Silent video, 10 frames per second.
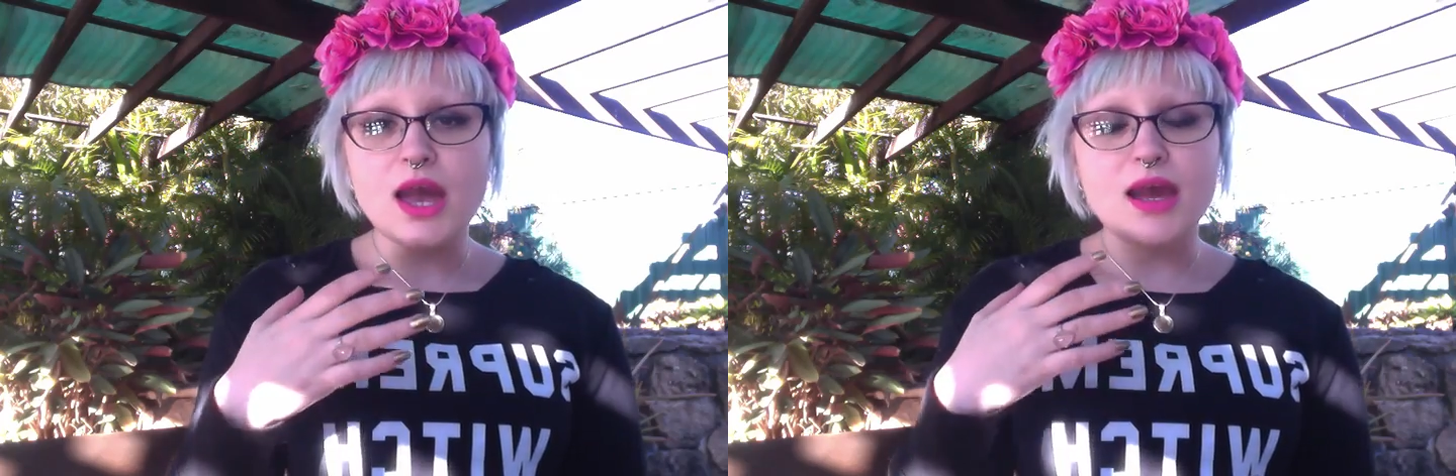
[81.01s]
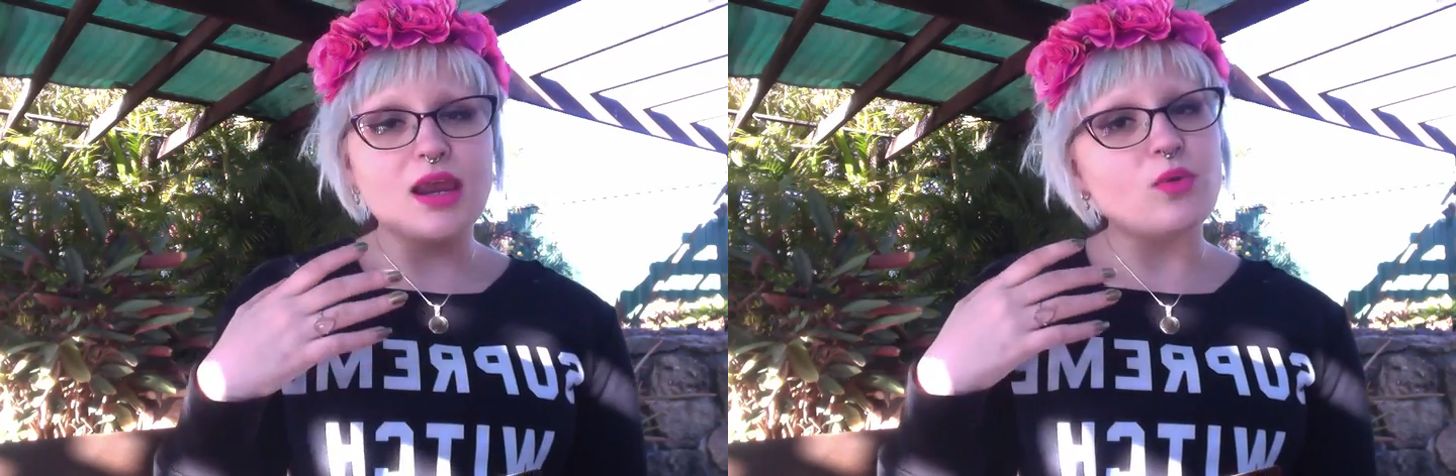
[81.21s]

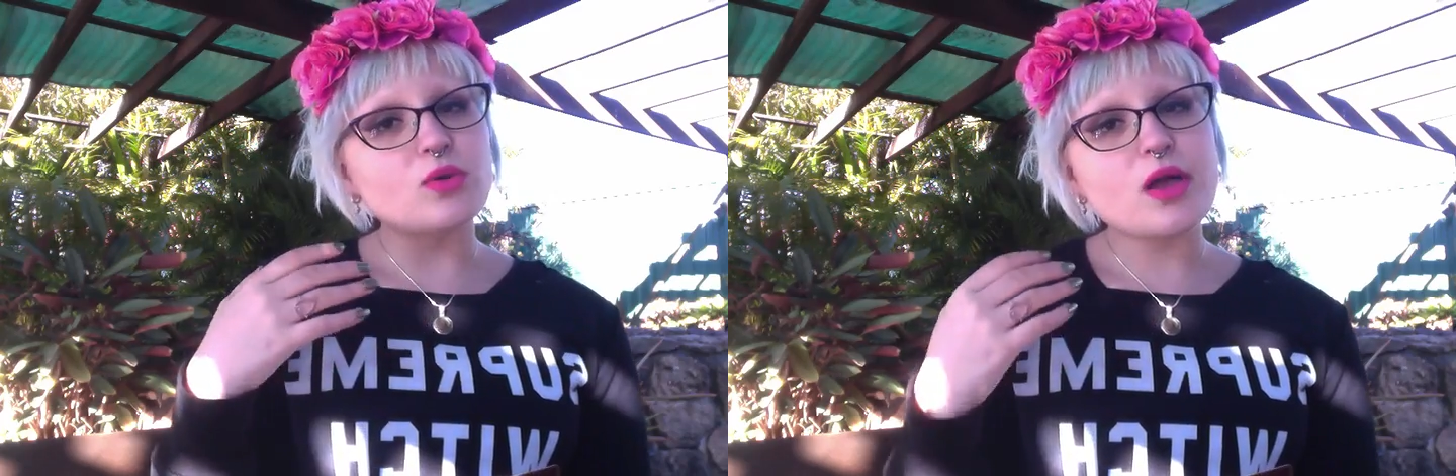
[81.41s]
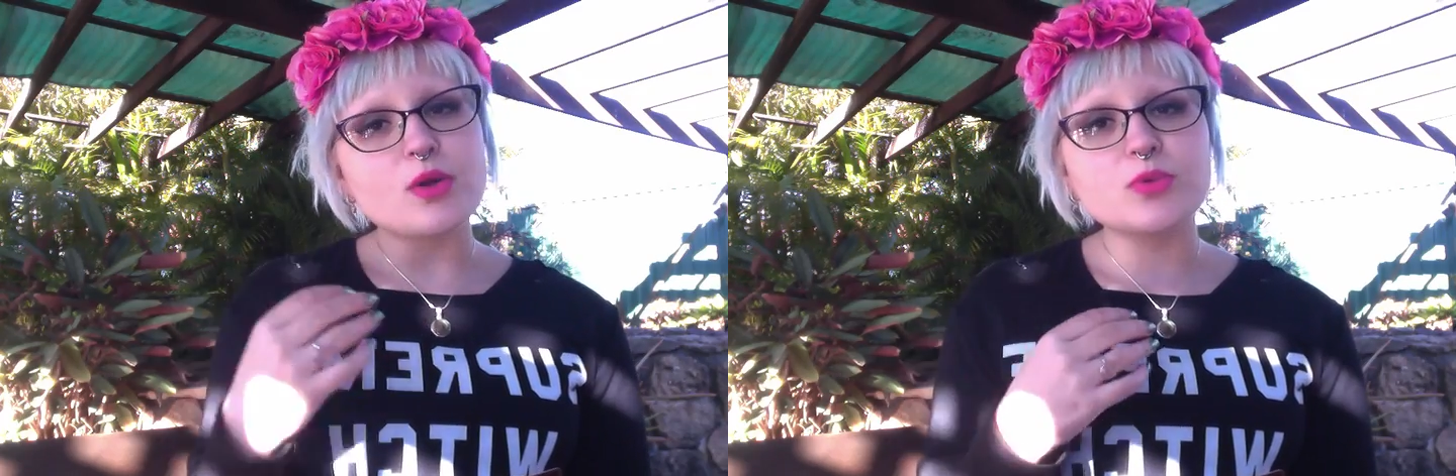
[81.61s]
and it
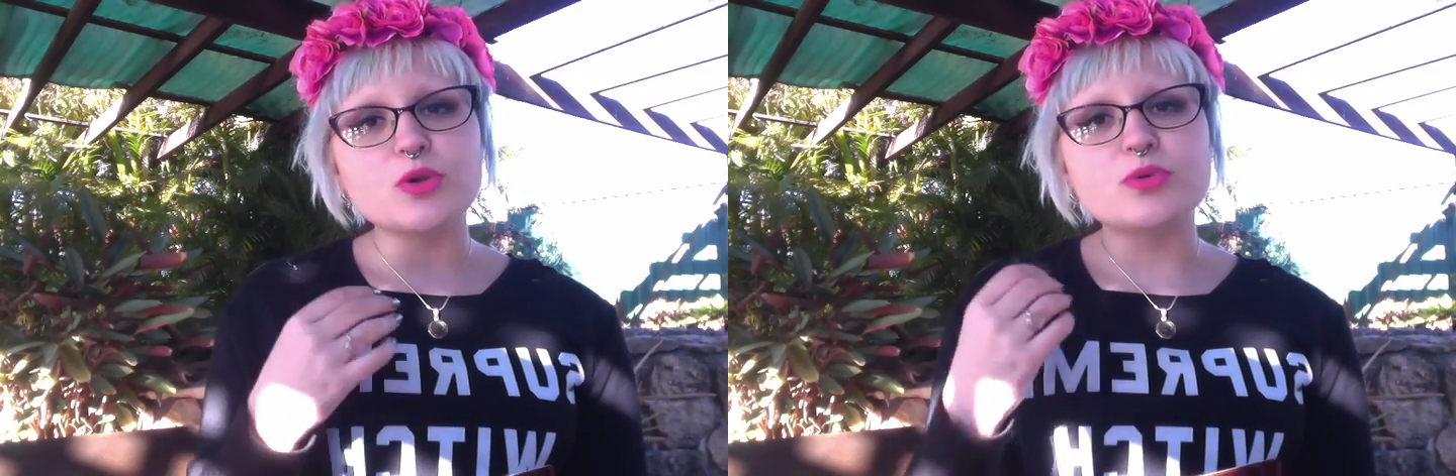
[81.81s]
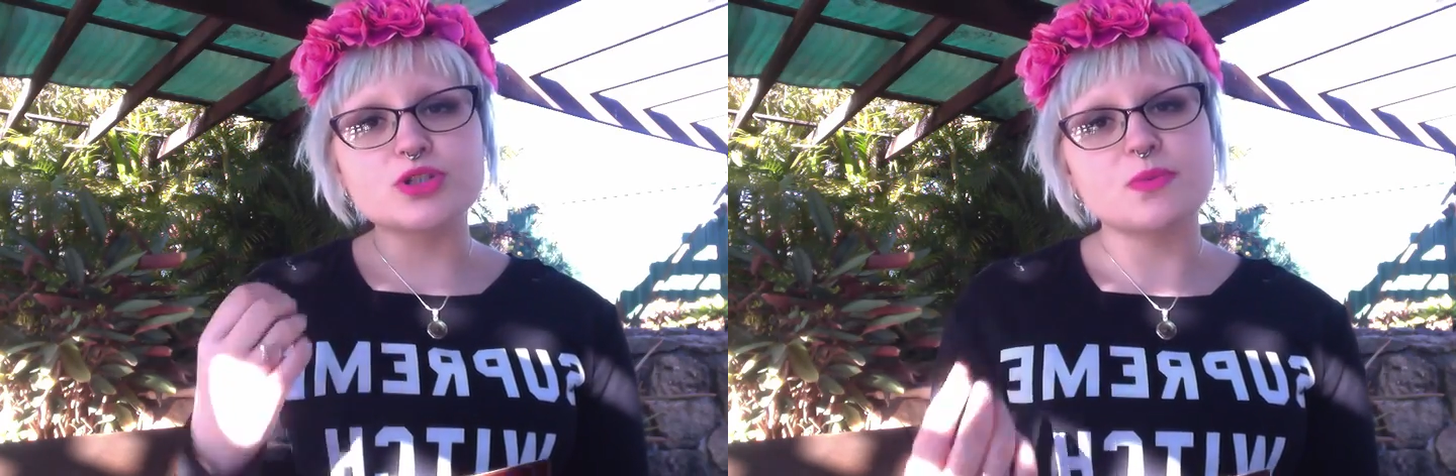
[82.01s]
will help
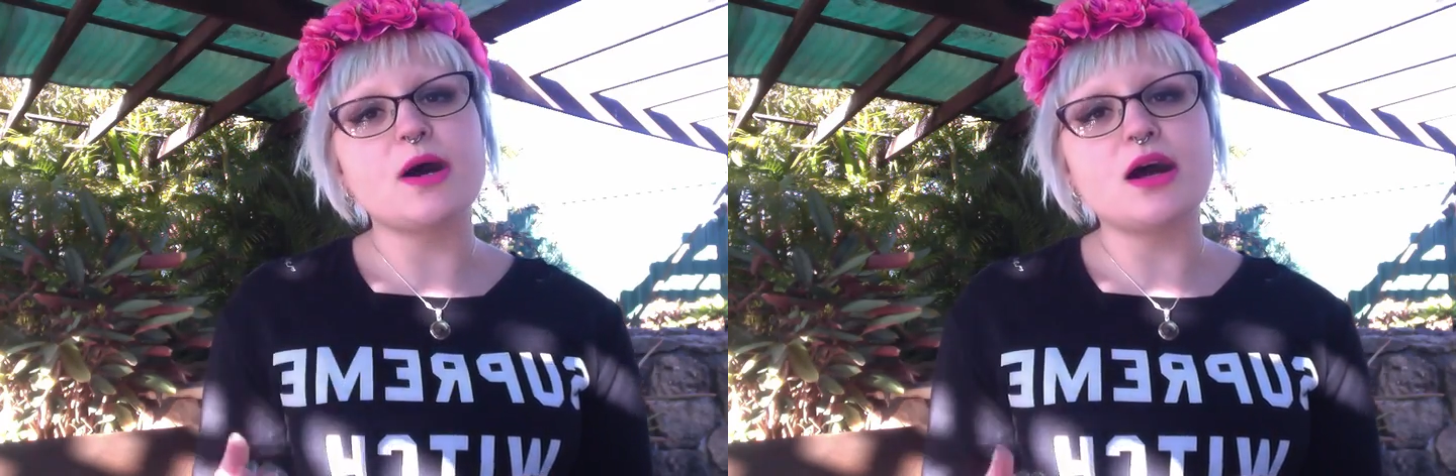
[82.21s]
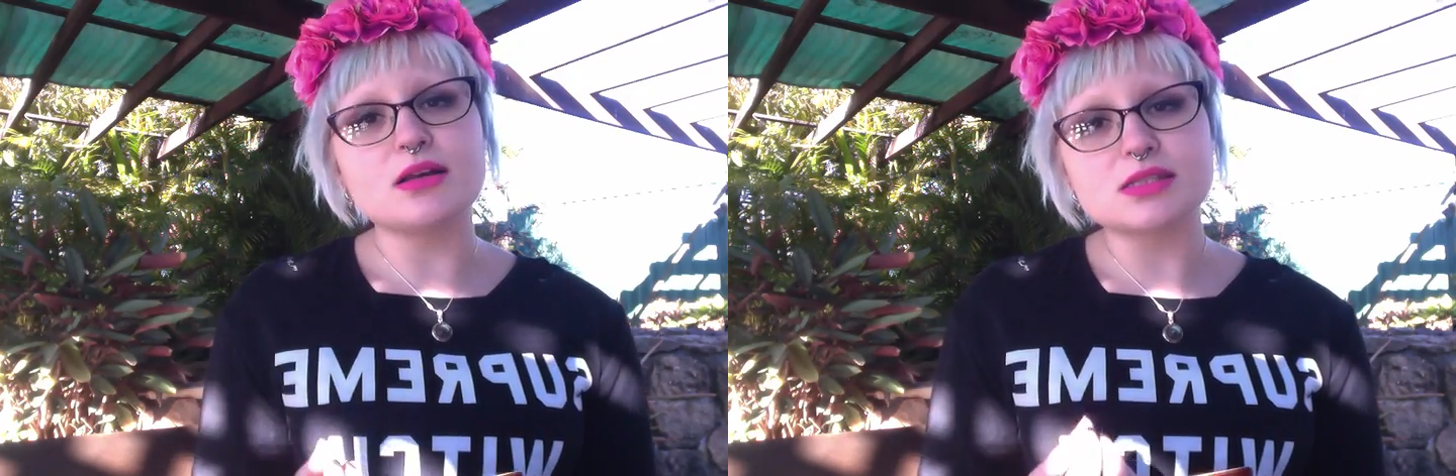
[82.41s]
you push
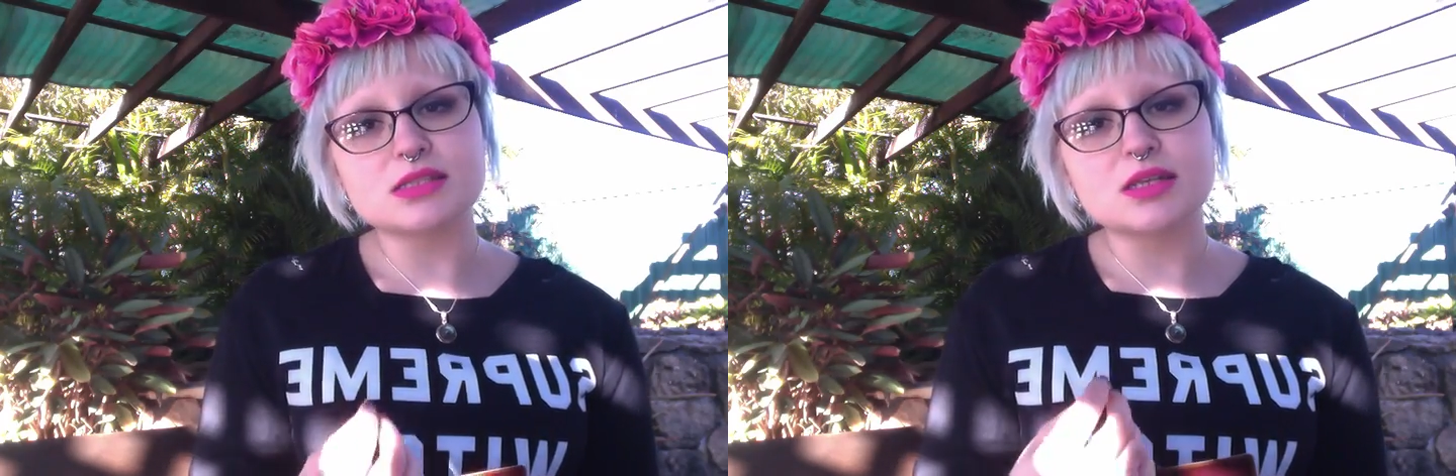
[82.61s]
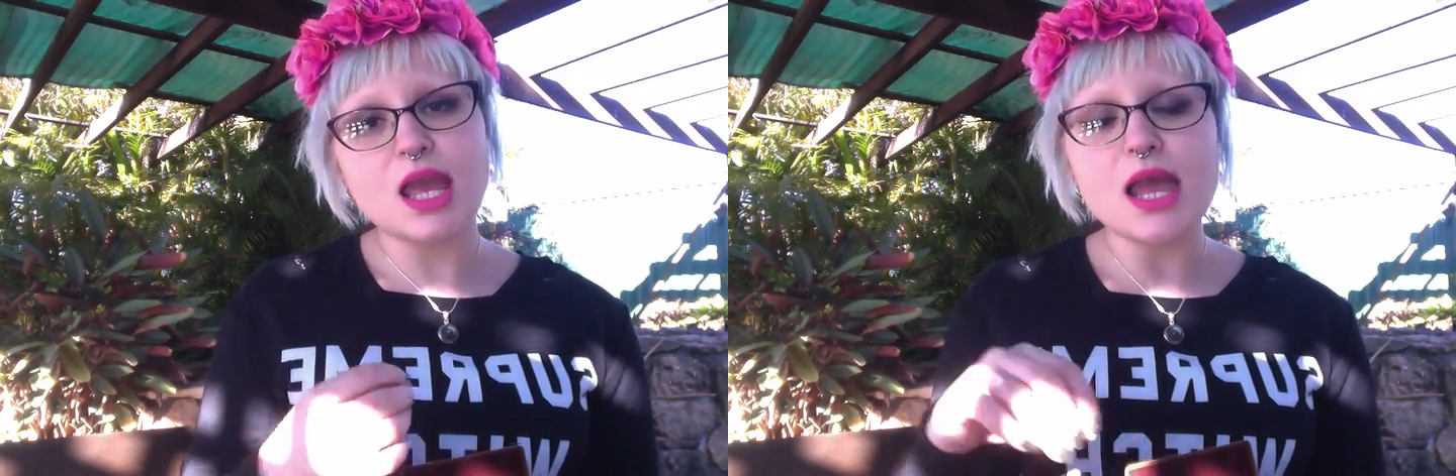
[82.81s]
past